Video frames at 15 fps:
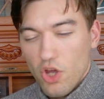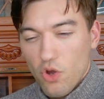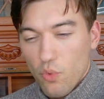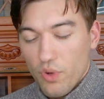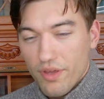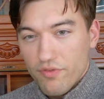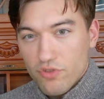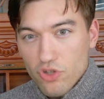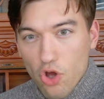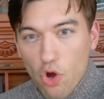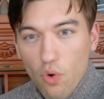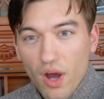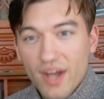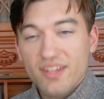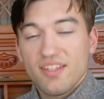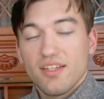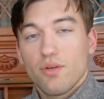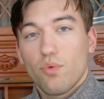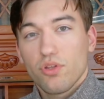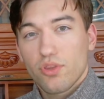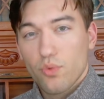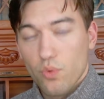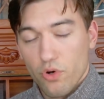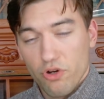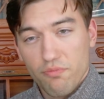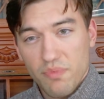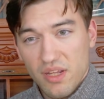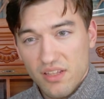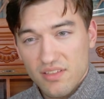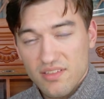We have no idea what the word
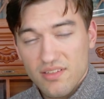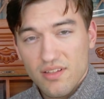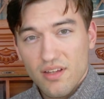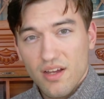means,